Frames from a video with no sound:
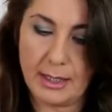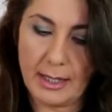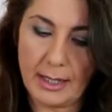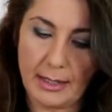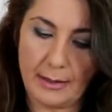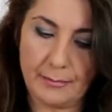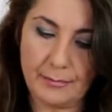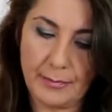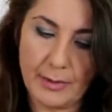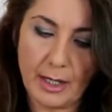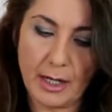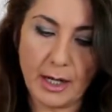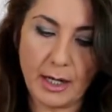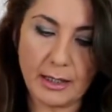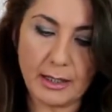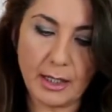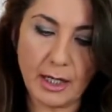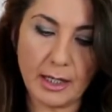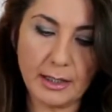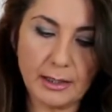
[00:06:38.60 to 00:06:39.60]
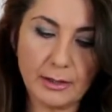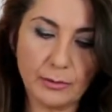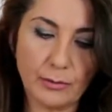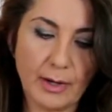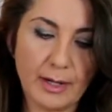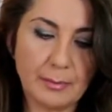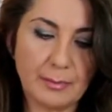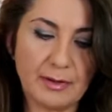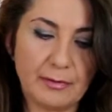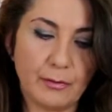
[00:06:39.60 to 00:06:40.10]
I cut it
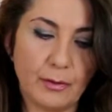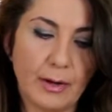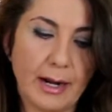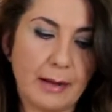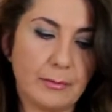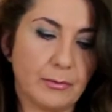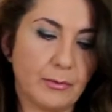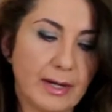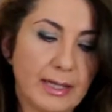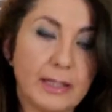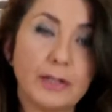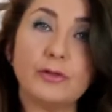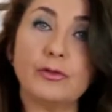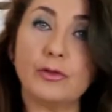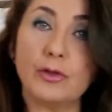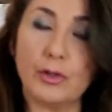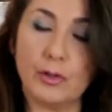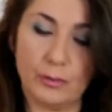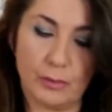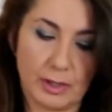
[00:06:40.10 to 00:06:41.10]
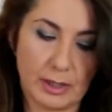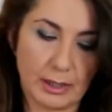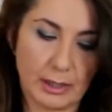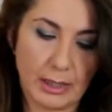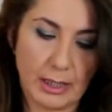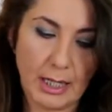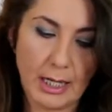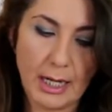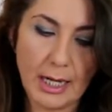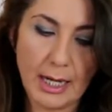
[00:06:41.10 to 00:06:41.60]
right before I'm ready to use it.
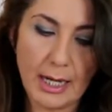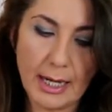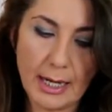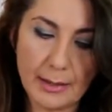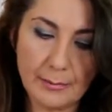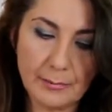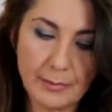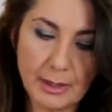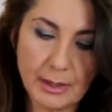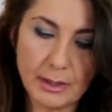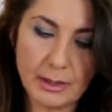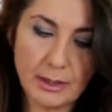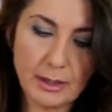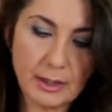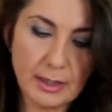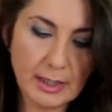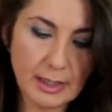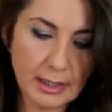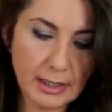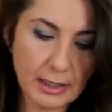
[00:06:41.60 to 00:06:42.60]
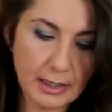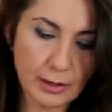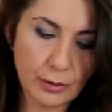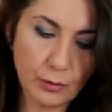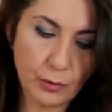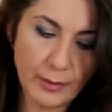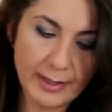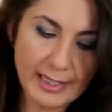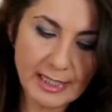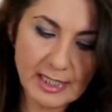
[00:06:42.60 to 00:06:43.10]
The
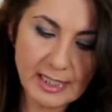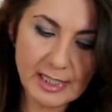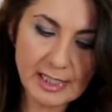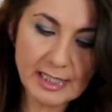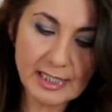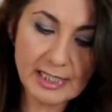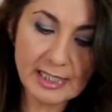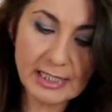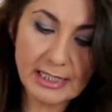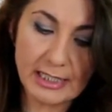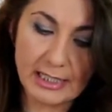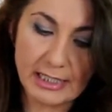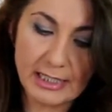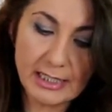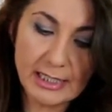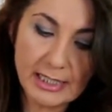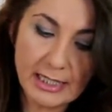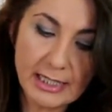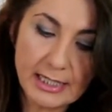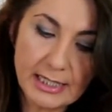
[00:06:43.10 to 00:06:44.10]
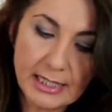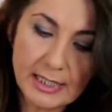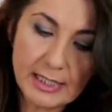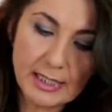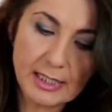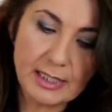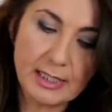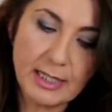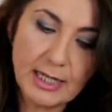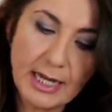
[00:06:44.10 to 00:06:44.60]
quince seed
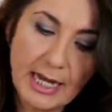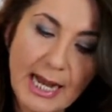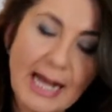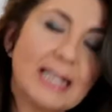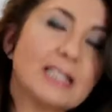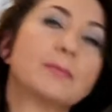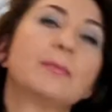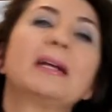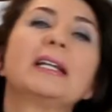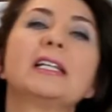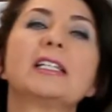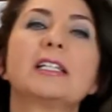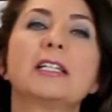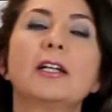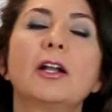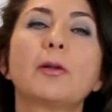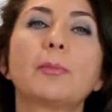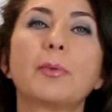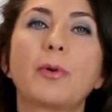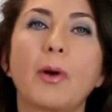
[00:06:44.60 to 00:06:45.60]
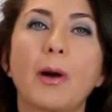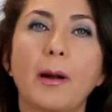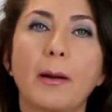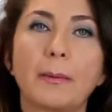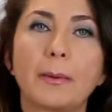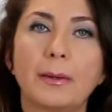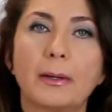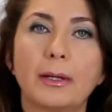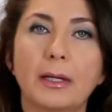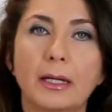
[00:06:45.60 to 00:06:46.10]
has medicinal
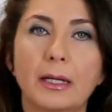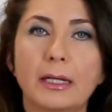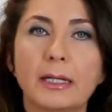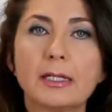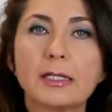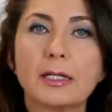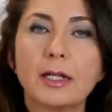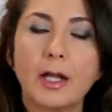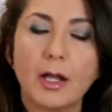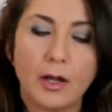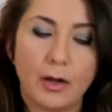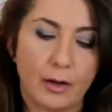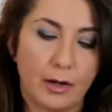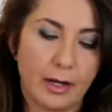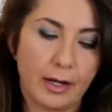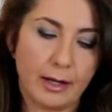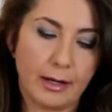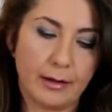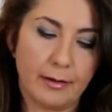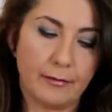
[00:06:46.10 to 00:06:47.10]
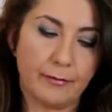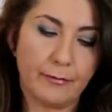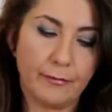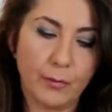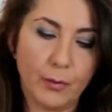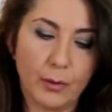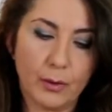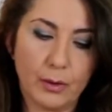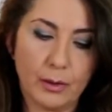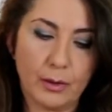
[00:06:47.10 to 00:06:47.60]
properties
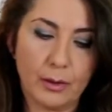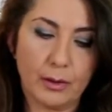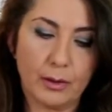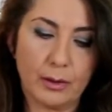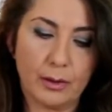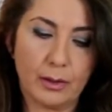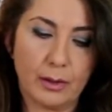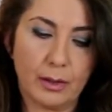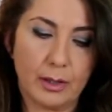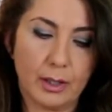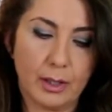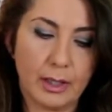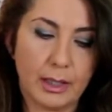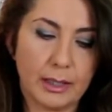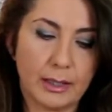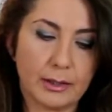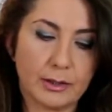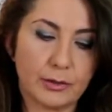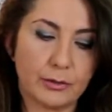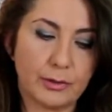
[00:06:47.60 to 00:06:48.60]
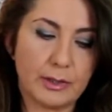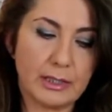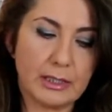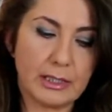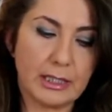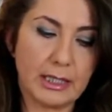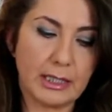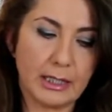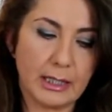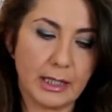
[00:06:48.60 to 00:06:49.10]
for
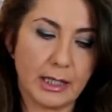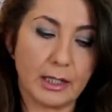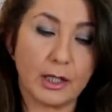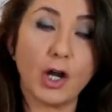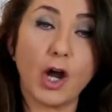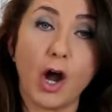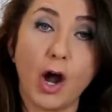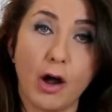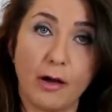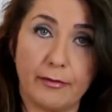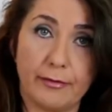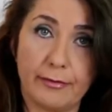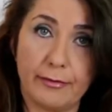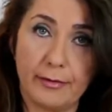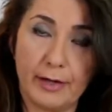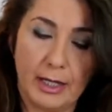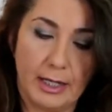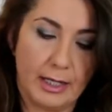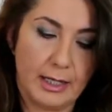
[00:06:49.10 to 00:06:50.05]
treating cough.